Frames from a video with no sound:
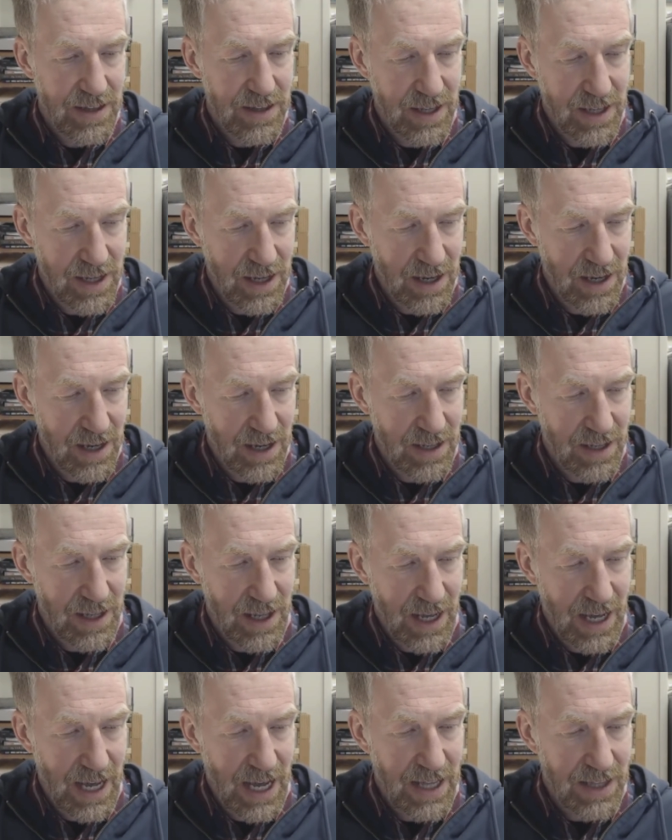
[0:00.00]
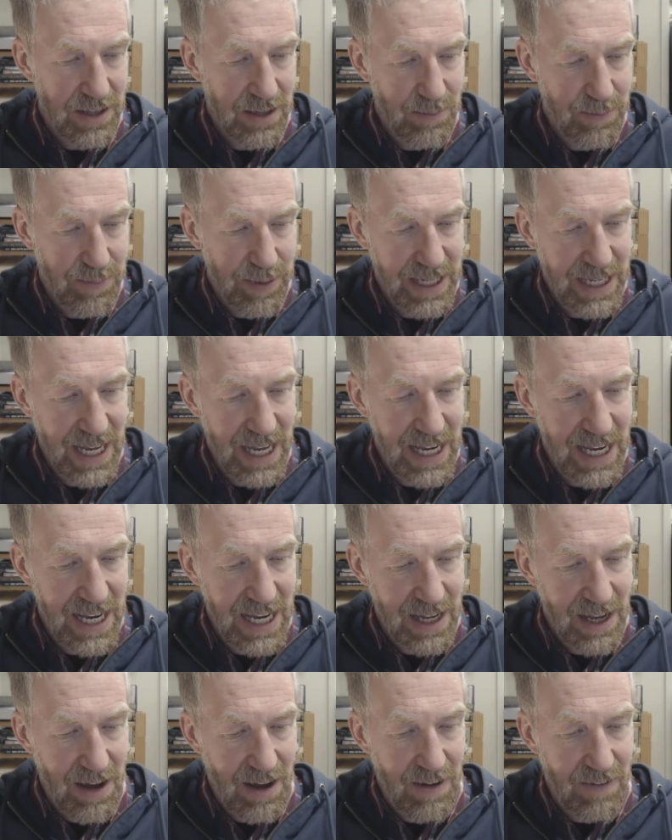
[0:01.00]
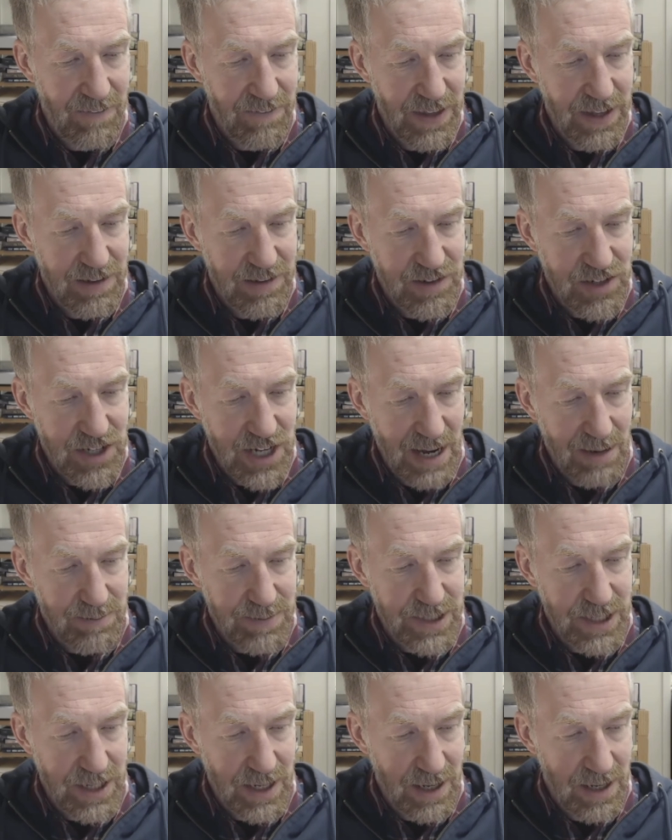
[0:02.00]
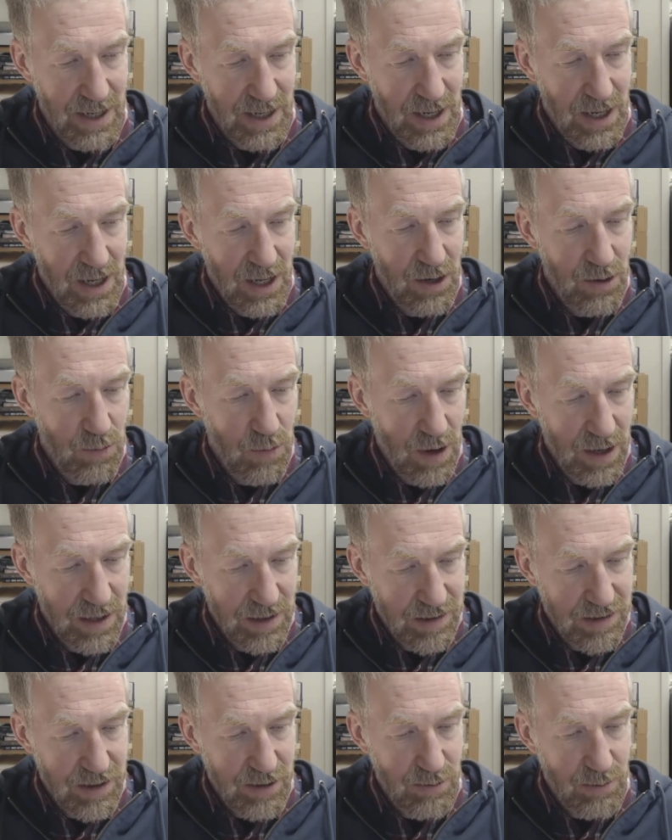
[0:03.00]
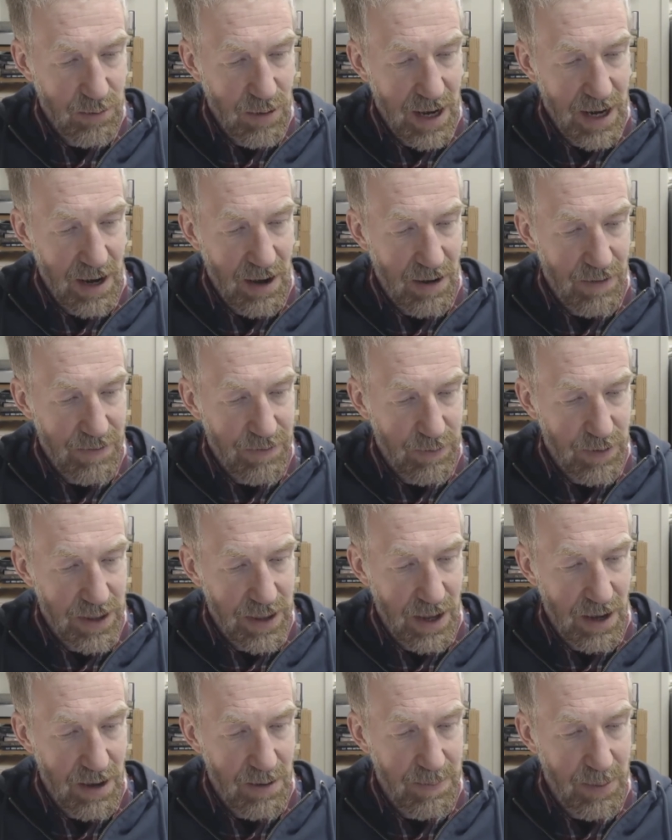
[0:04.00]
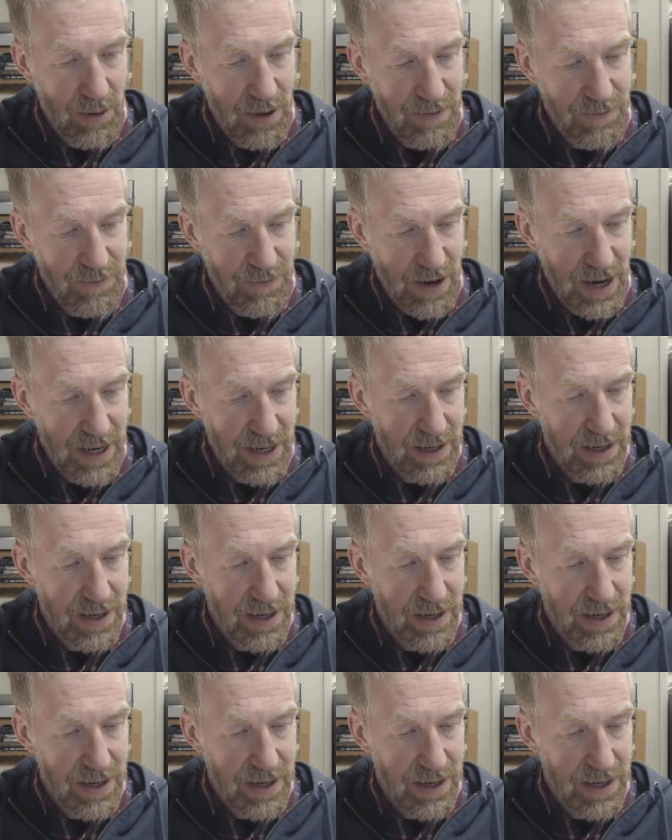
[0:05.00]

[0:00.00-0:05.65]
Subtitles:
girl at the beginning of this chapter who wants to run off with her boyfriend.